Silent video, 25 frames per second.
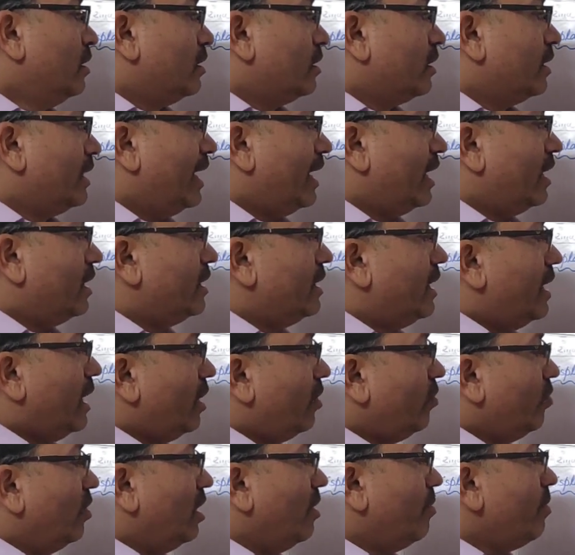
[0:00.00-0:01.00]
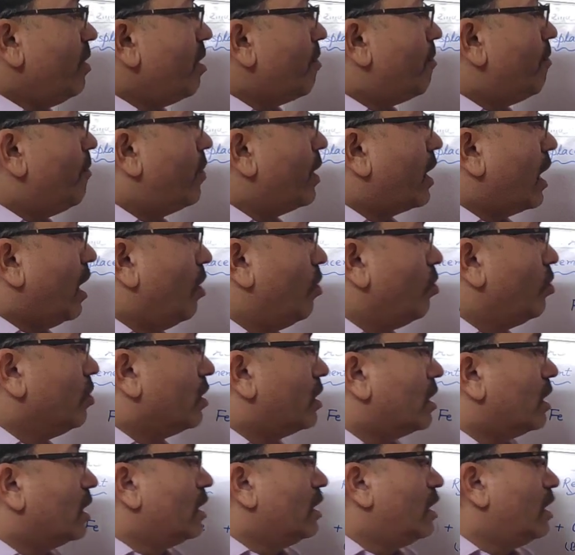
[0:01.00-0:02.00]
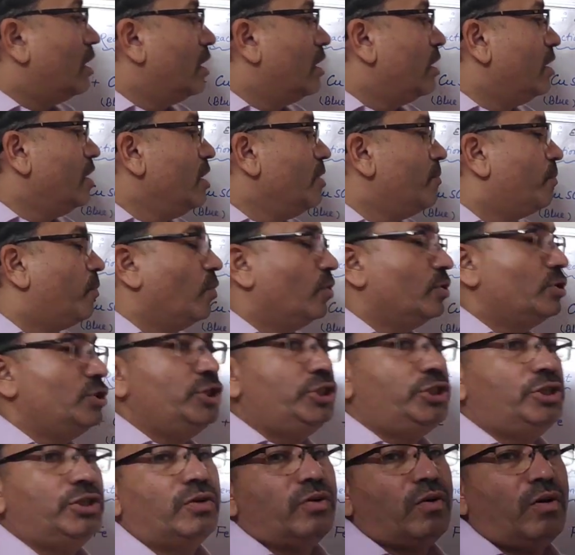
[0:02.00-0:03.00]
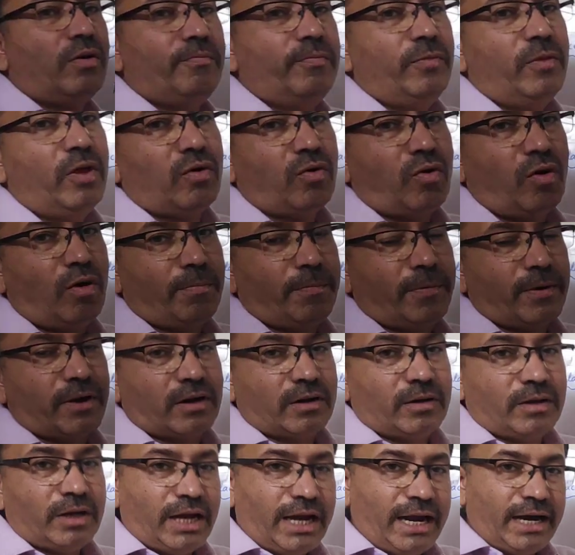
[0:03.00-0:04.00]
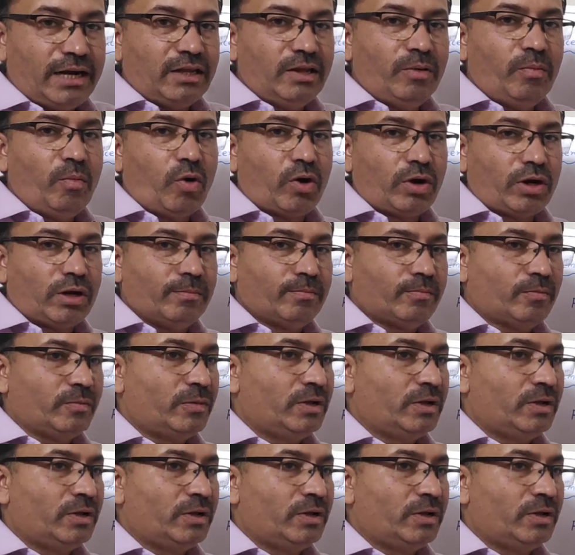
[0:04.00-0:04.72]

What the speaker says: that there will be a brown colored deposition of the copper at the bottom,